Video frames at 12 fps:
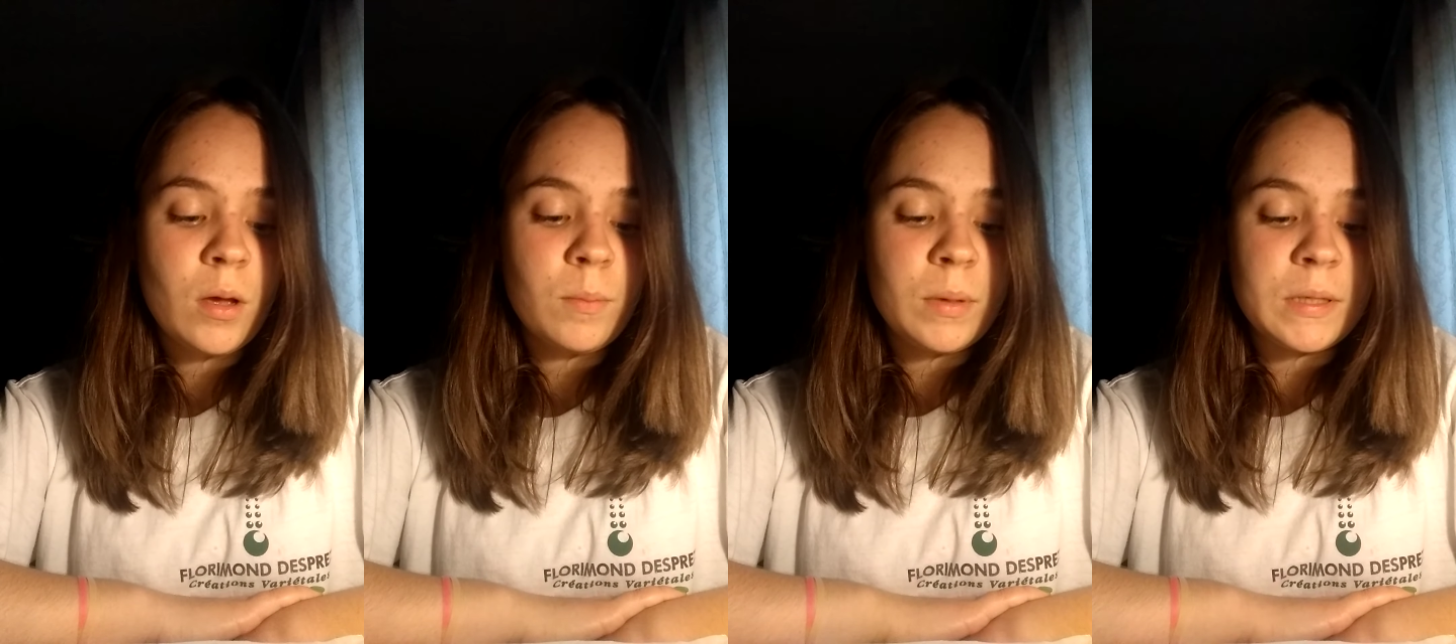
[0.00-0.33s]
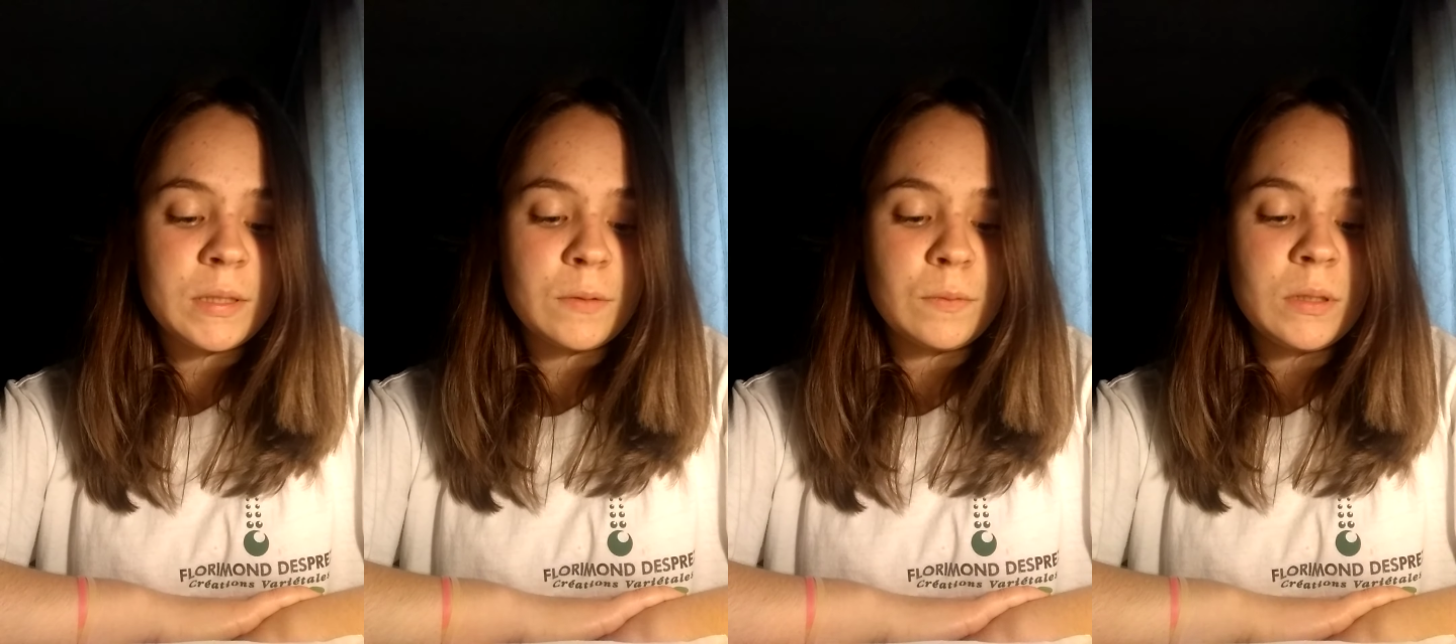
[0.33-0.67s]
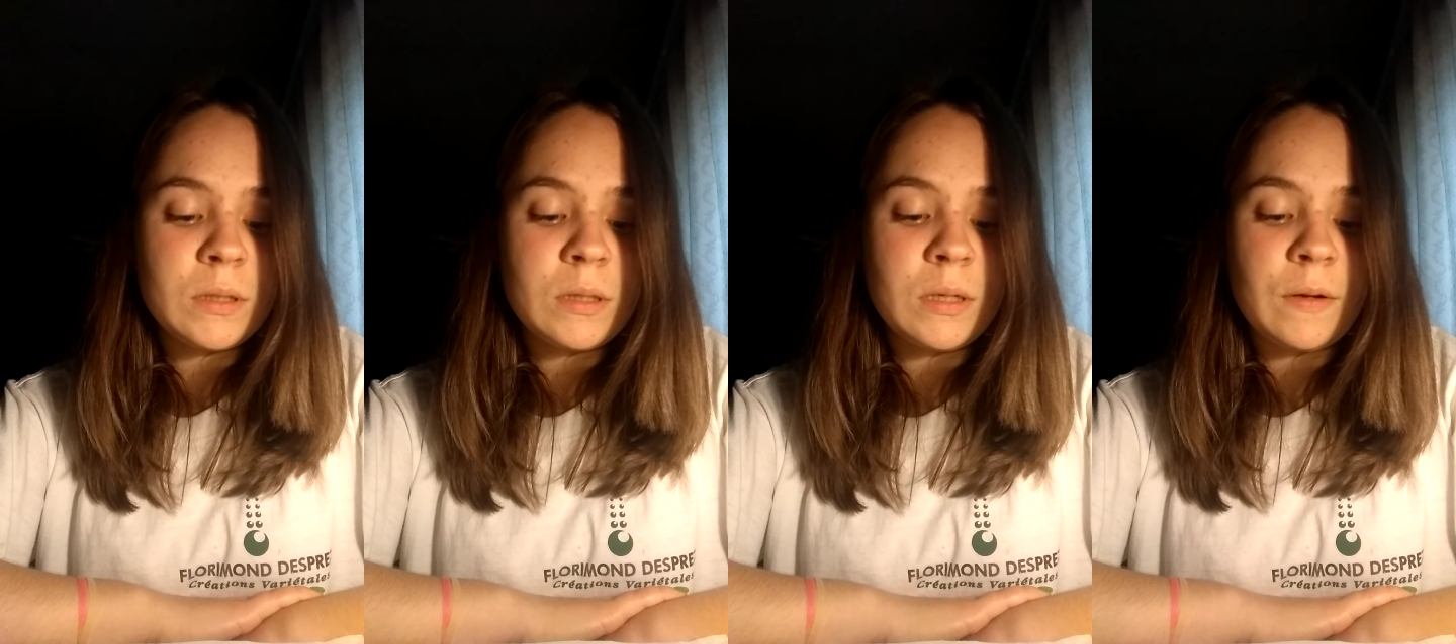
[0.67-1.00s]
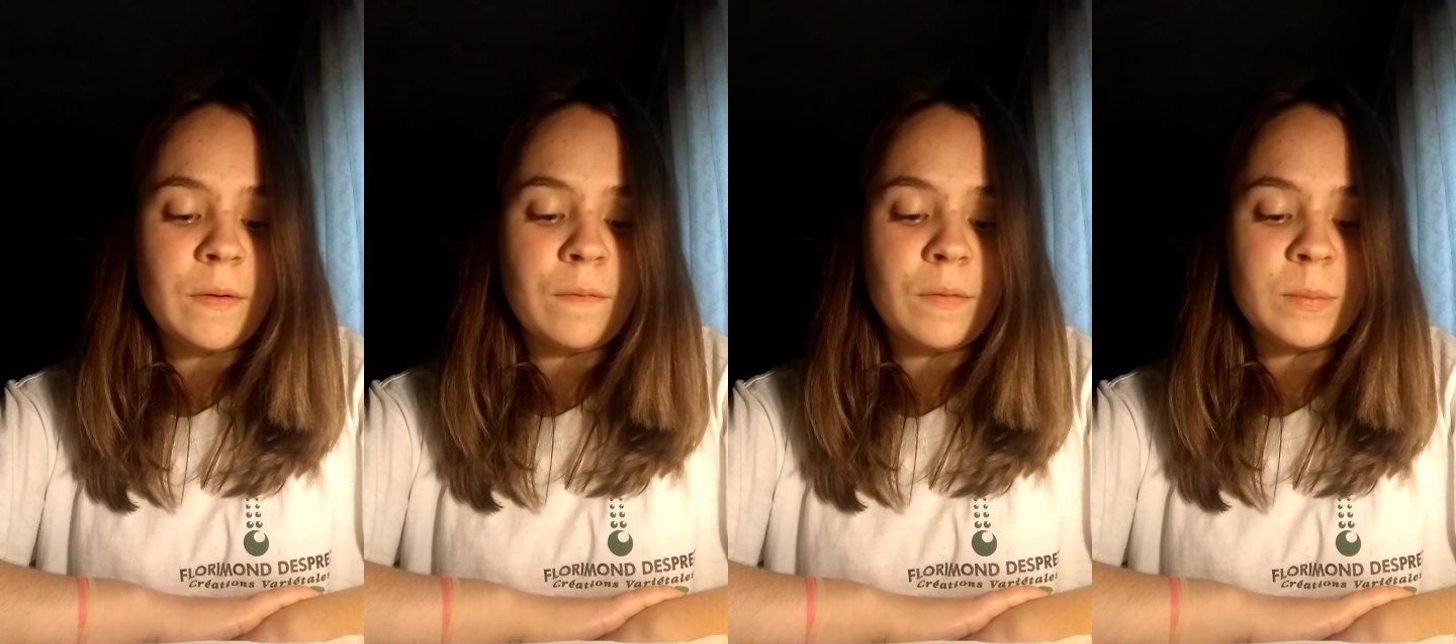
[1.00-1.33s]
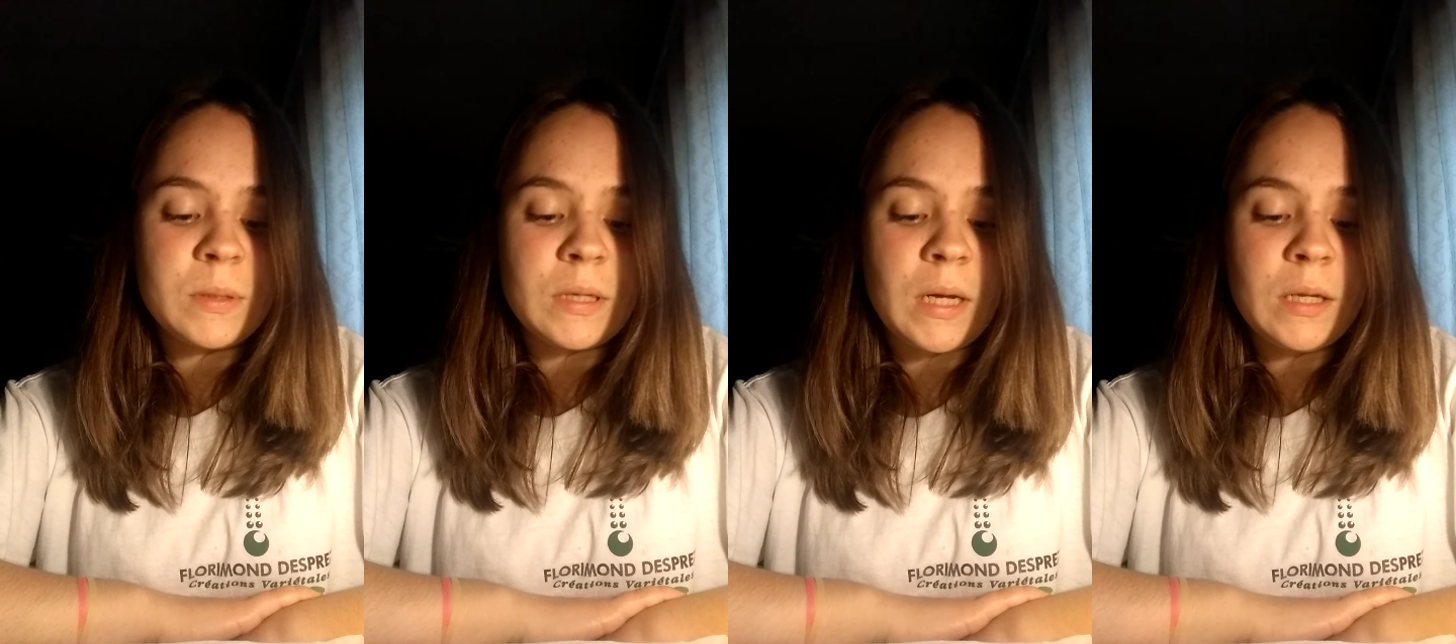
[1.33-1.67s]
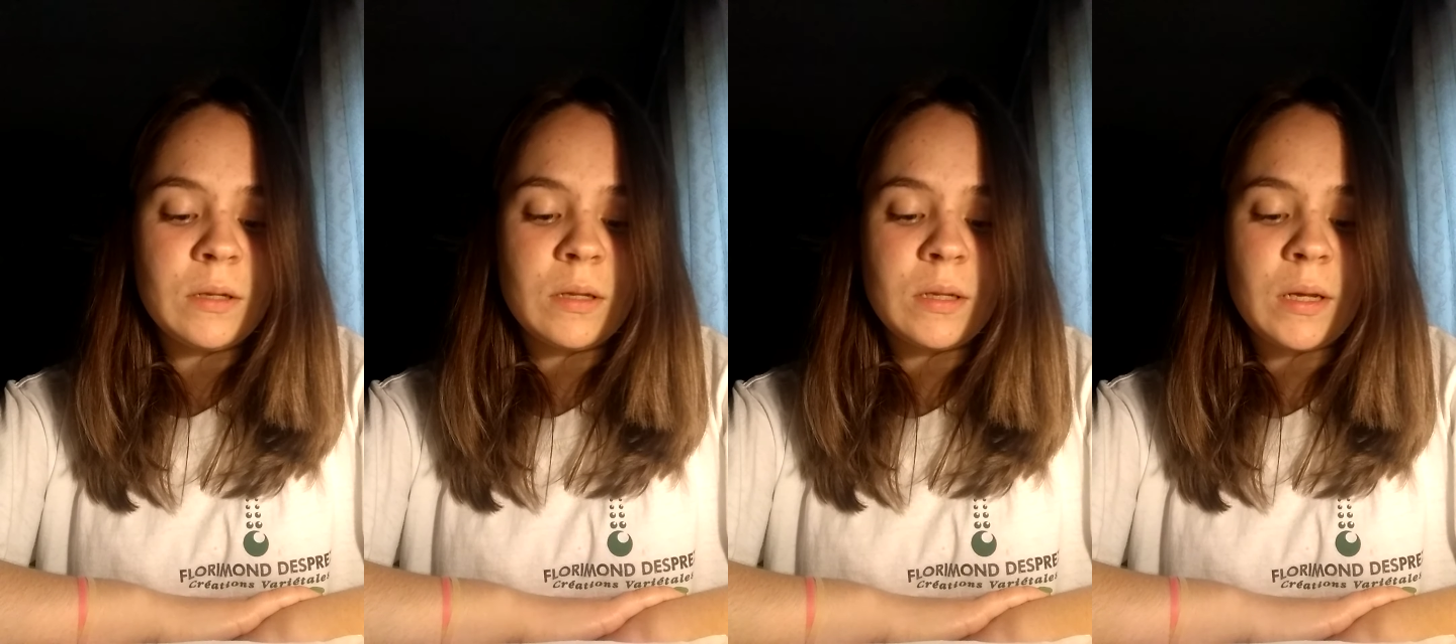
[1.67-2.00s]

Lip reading: Please visit the website